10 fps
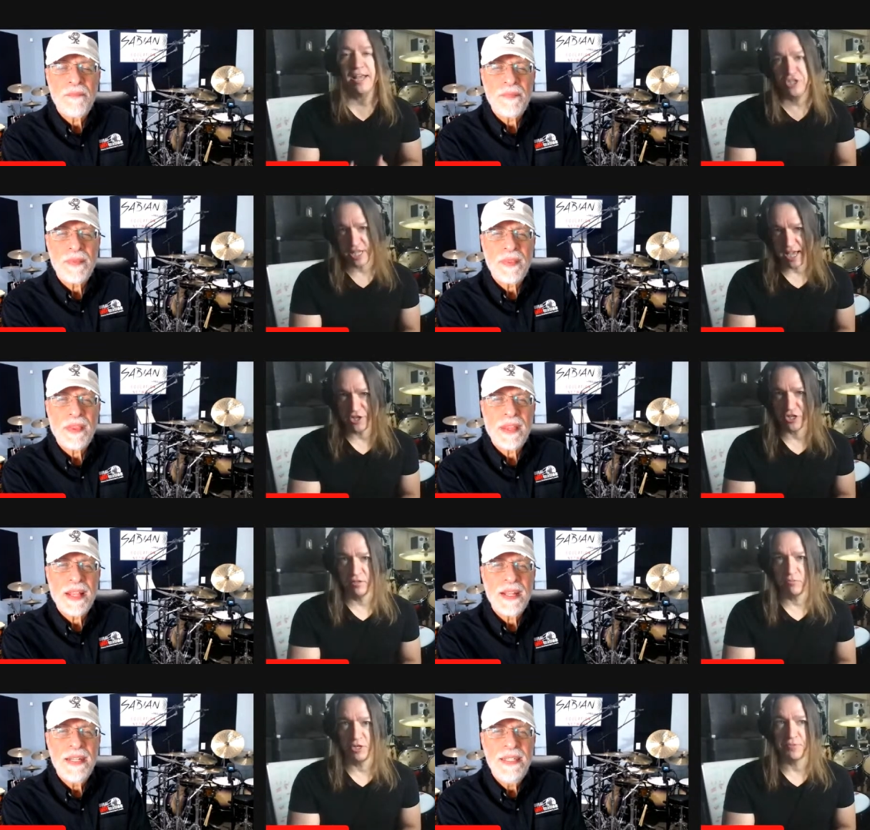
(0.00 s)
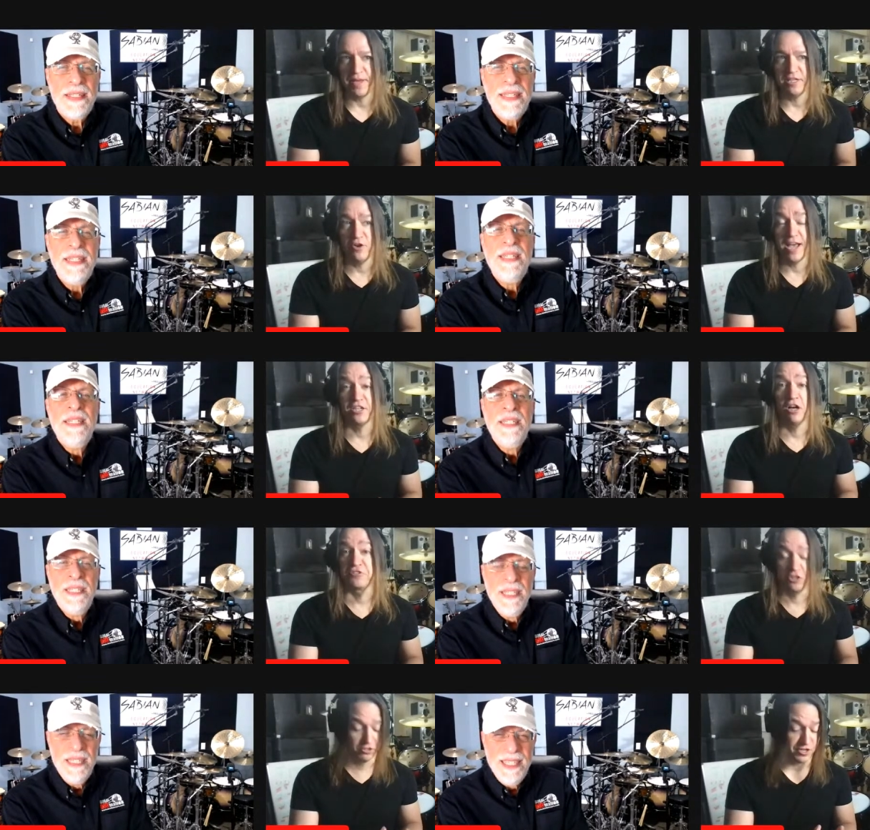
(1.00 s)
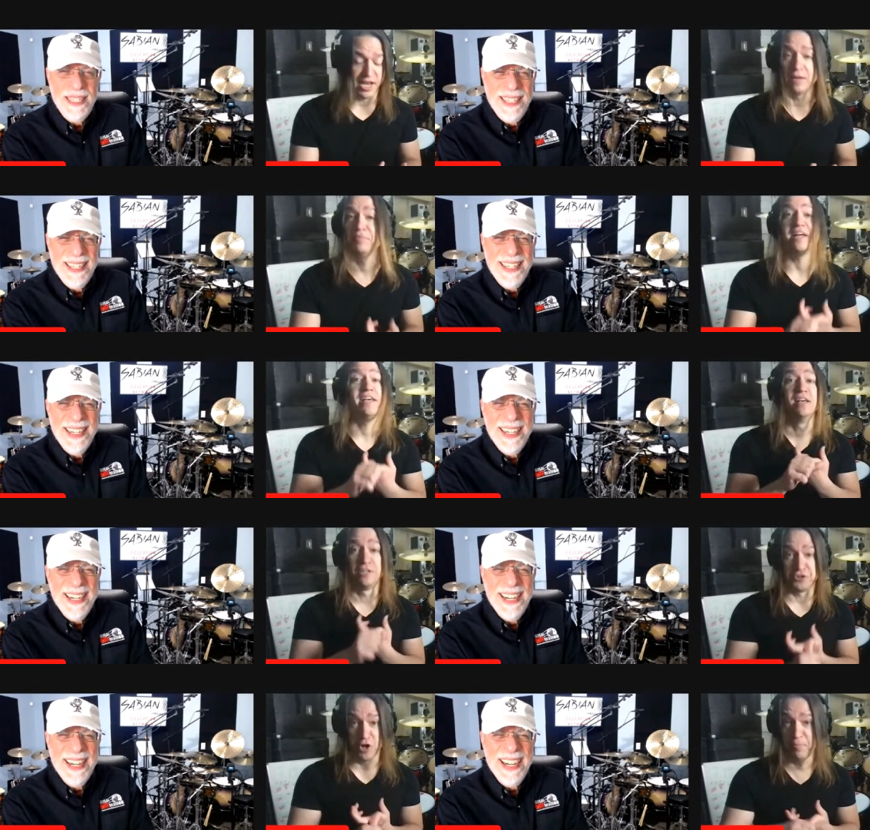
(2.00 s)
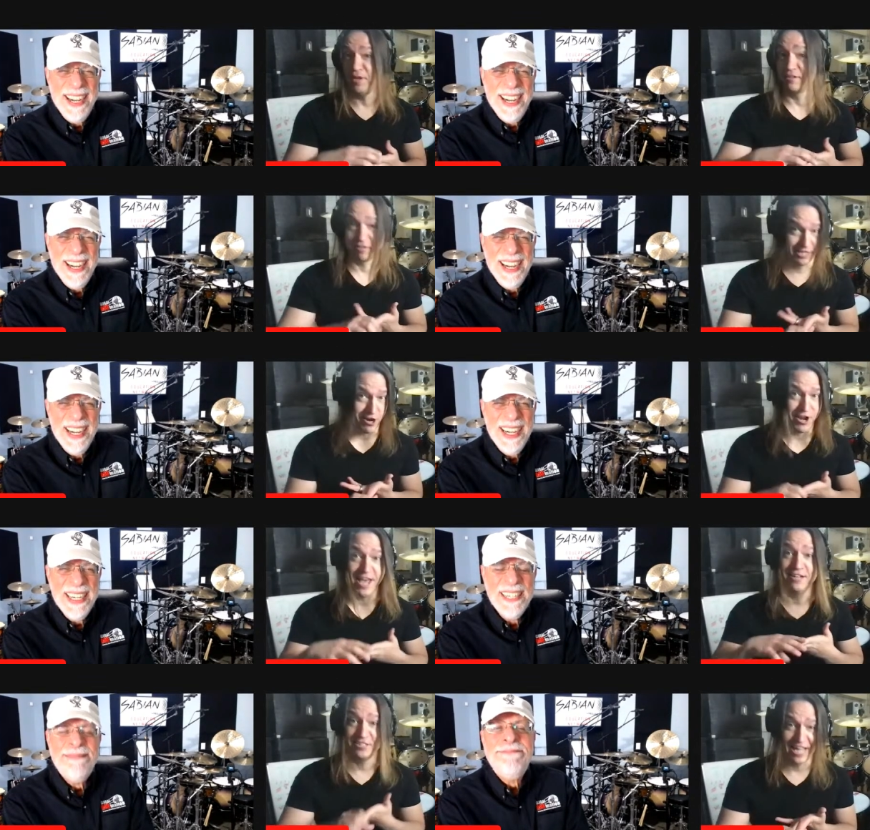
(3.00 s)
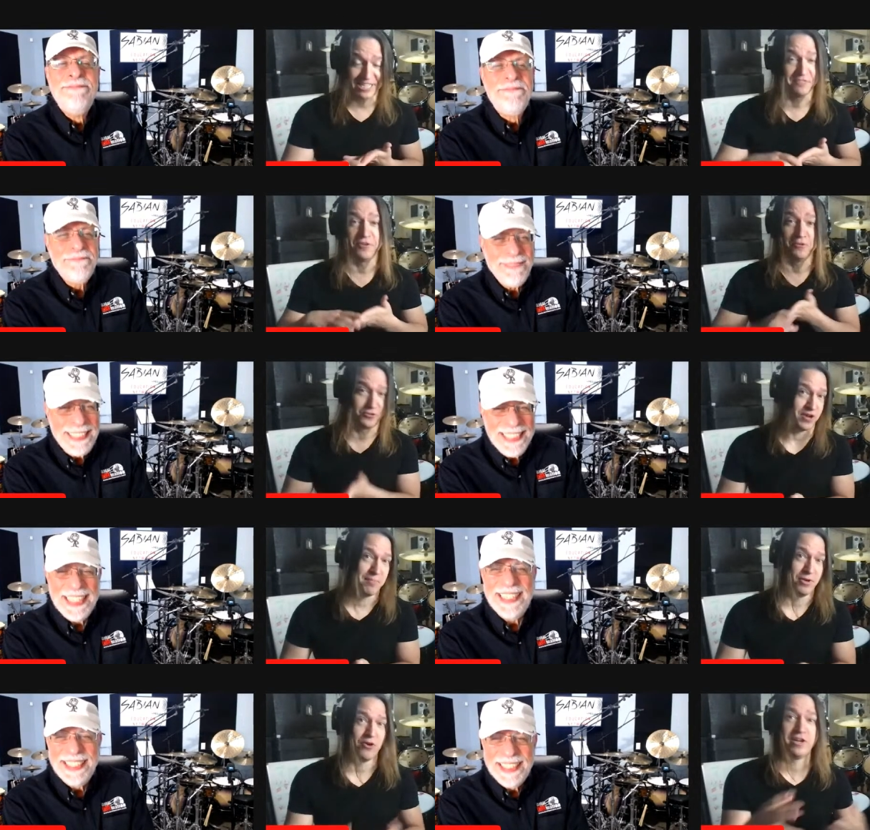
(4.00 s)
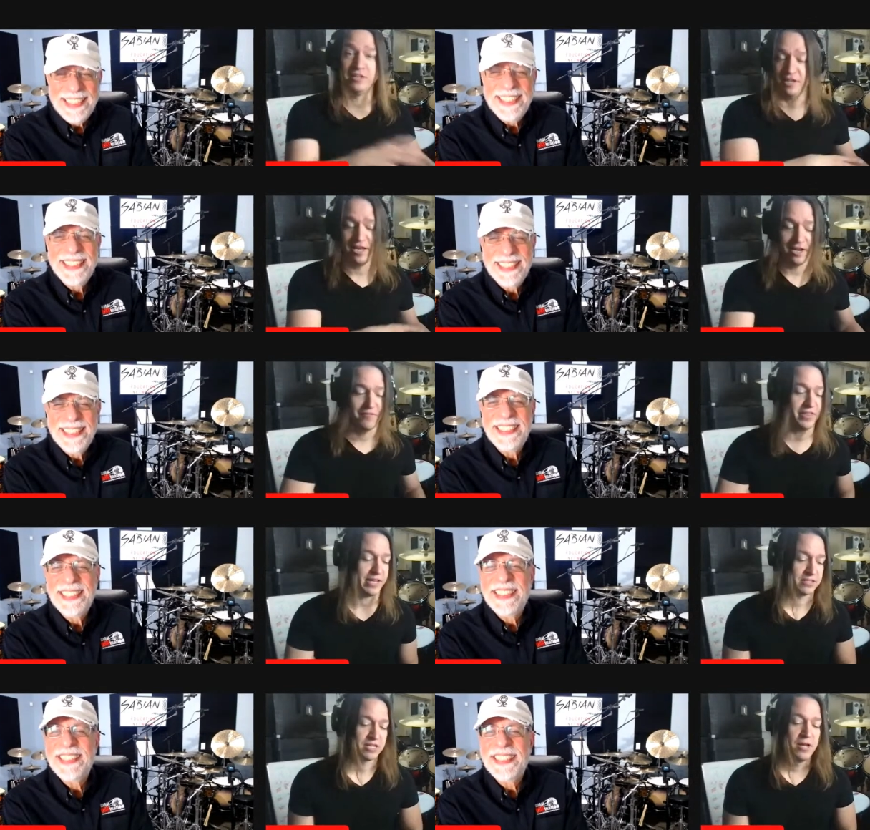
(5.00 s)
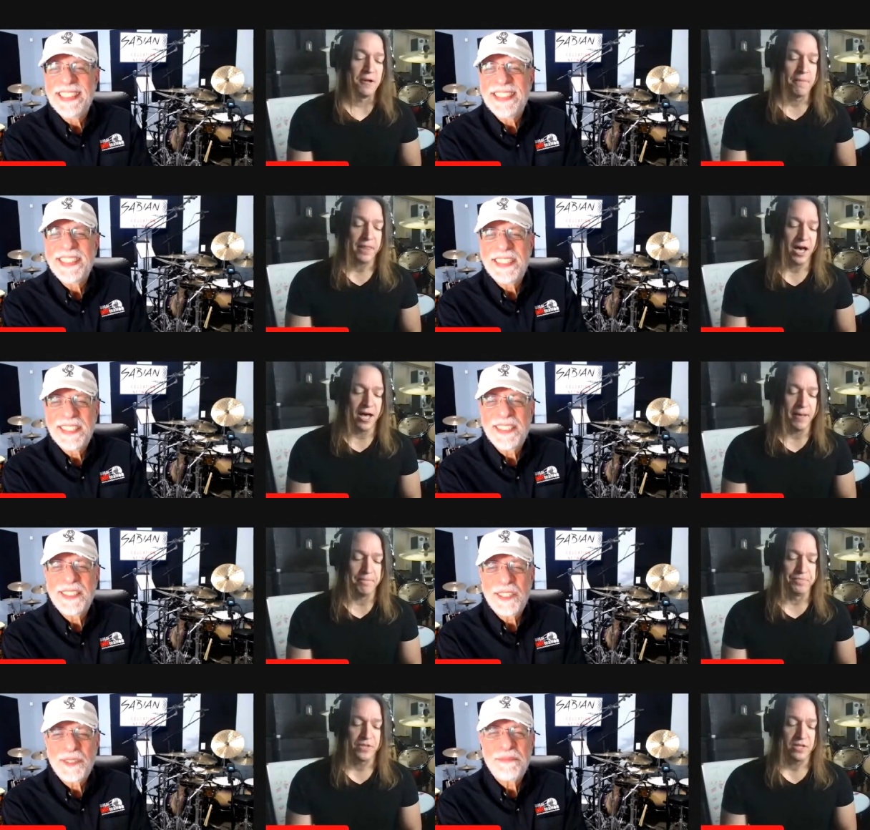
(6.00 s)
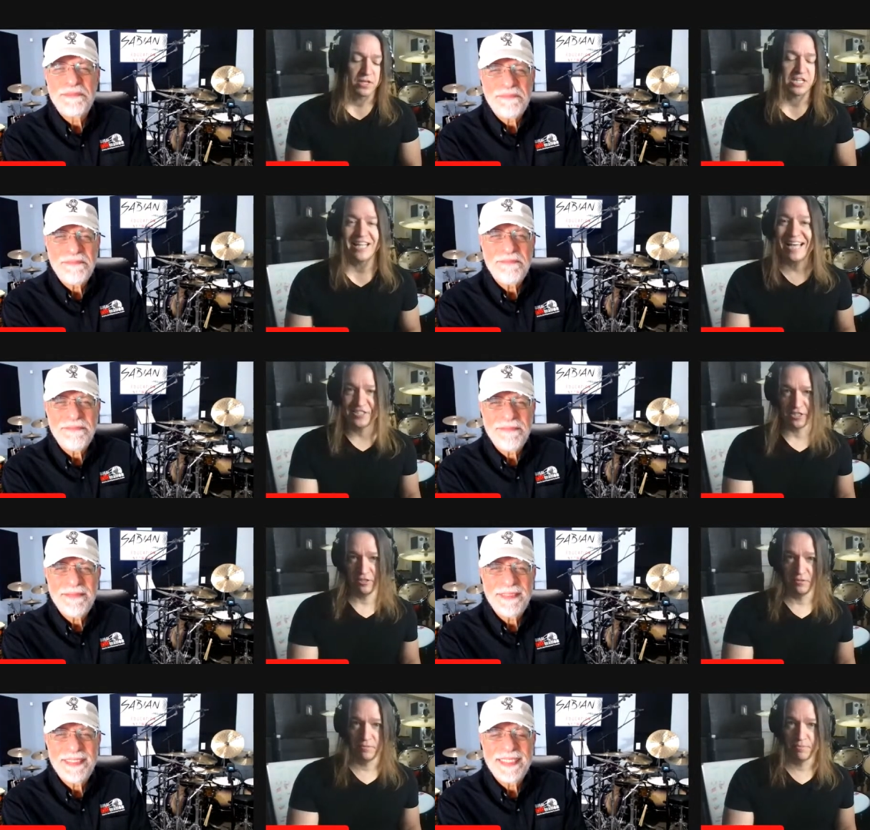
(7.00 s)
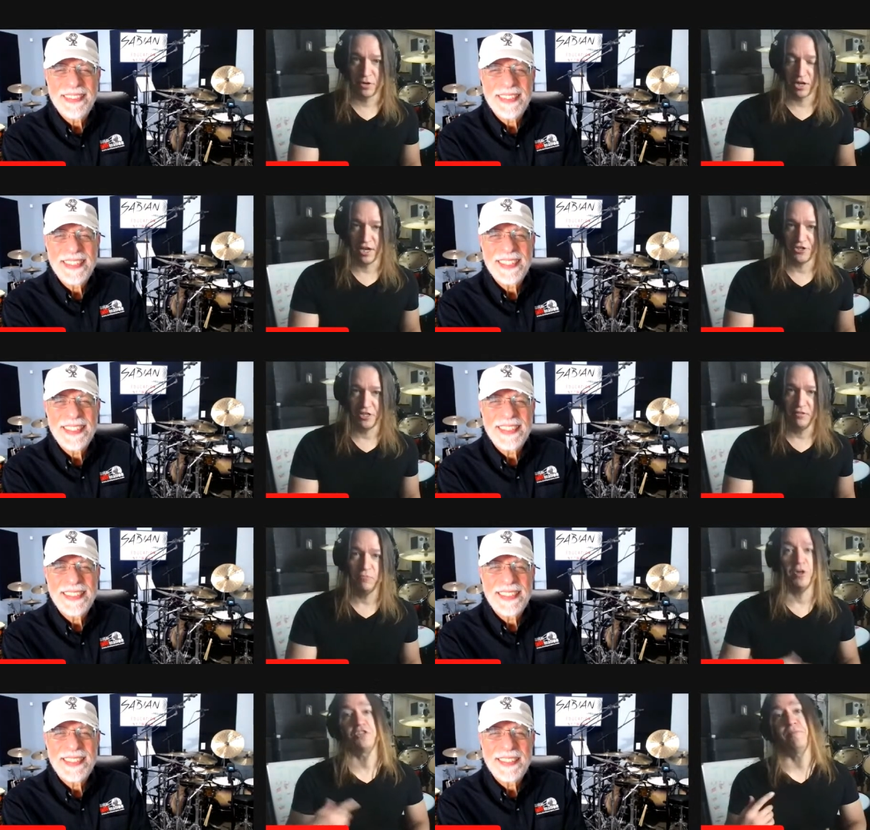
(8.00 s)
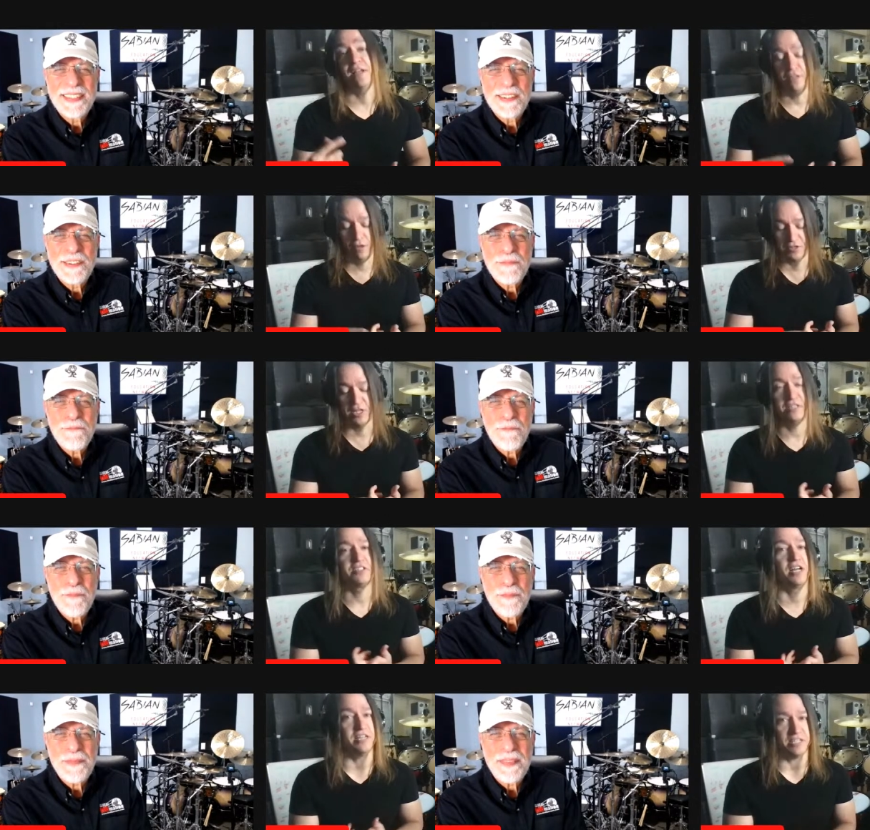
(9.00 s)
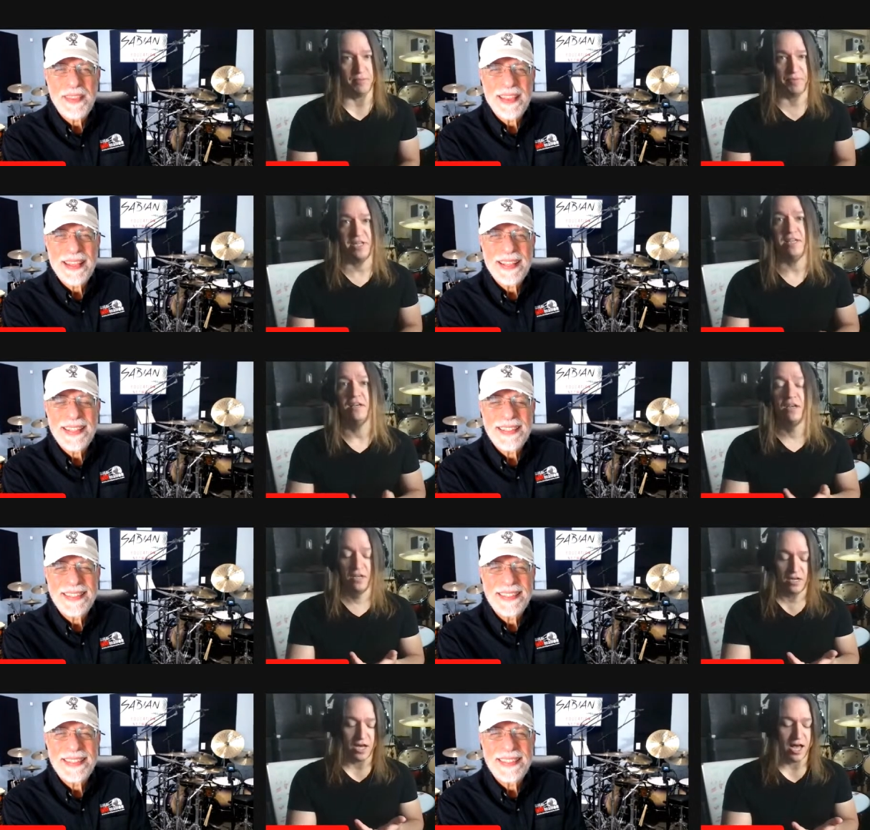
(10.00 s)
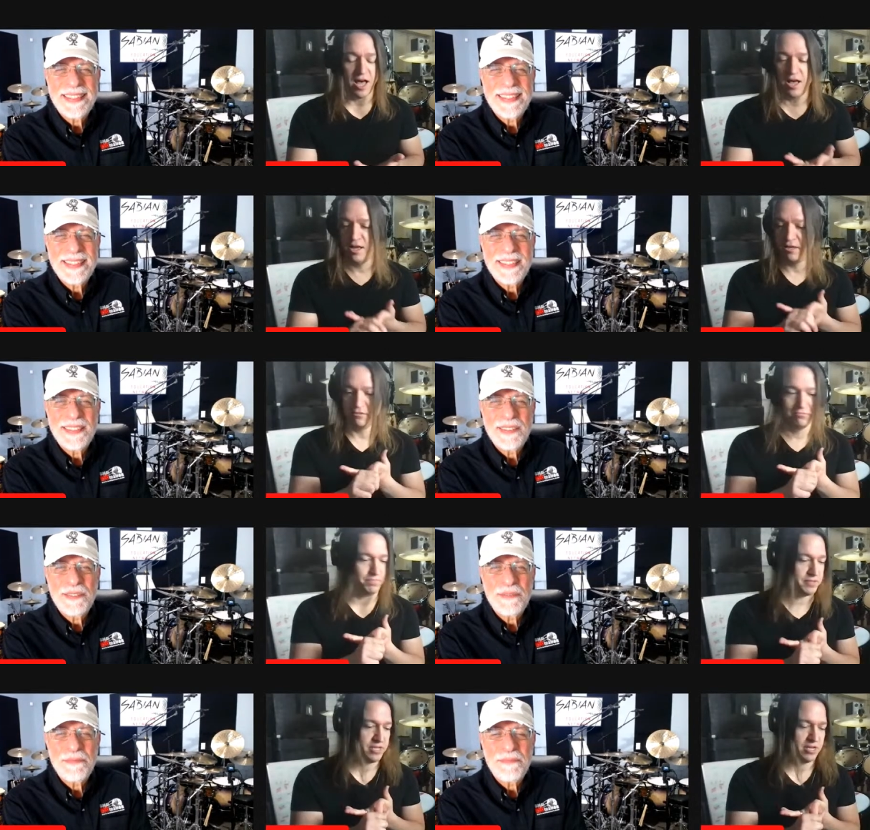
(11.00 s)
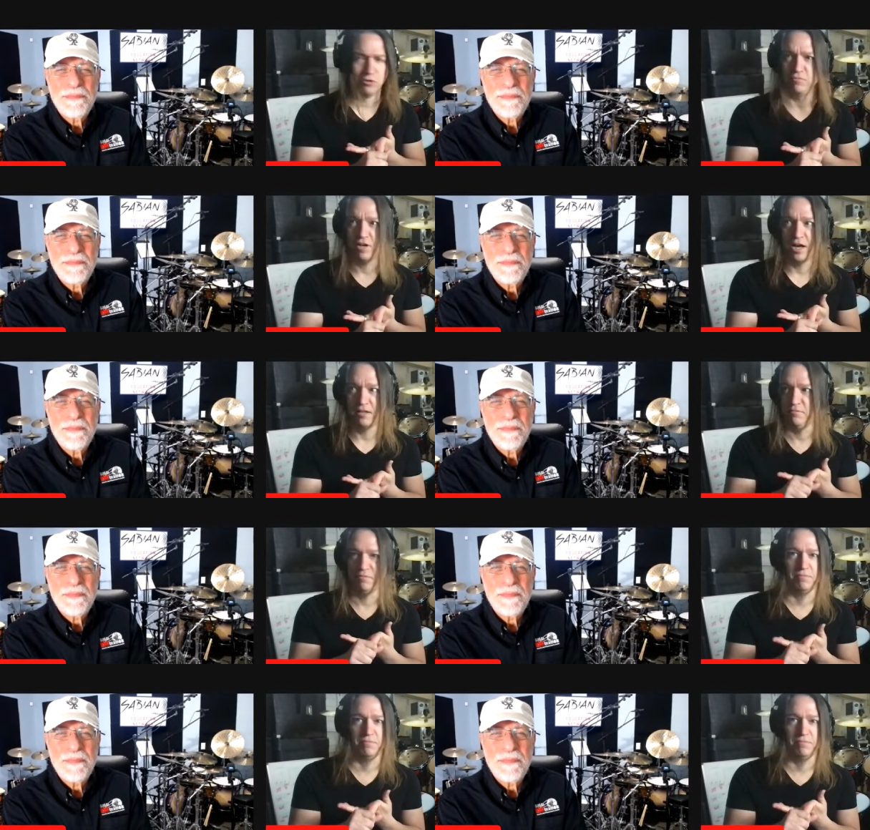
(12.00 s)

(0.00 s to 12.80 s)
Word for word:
Speaker 1: education, which meant you had to also learn how to play trumpet, clarinet, saxophone, trombone, and and everything else. Um, classical percussion, which meant you also had to study timpani, uh, you know, uh,